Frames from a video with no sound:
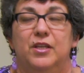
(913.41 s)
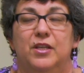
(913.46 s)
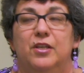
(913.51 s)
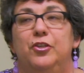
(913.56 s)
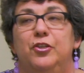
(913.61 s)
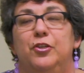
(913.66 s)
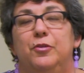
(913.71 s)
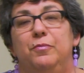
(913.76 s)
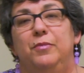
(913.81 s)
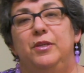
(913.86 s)

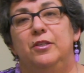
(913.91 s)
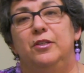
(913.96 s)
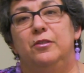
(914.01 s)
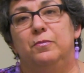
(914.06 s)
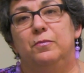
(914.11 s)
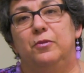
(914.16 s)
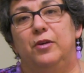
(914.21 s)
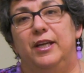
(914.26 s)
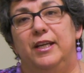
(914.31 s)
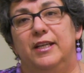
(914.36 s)
Your
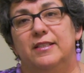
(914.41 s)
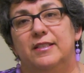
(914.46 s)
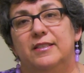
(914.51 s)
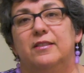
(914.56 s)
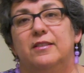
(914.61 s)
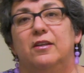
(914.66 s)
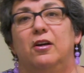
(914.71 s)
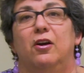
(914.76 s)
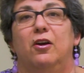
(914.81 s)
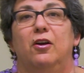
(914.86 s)
meal
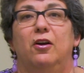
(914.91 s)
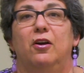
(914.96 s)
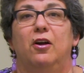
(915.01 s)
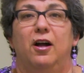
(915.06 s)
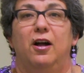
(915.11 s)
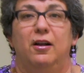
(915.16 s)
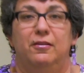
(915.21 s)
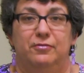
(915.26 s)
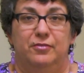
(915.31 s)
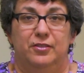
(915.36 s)
breaks are
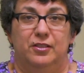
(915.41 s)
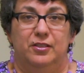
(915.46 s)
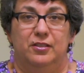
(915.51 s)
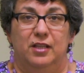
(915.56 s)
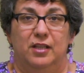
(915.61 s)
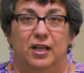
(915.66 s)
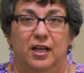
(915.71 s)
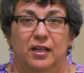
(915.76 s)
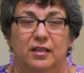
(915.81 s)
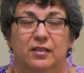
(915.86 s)
off the
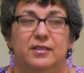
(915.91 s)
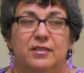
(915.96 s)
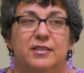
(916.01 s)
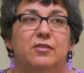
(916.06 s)
clock.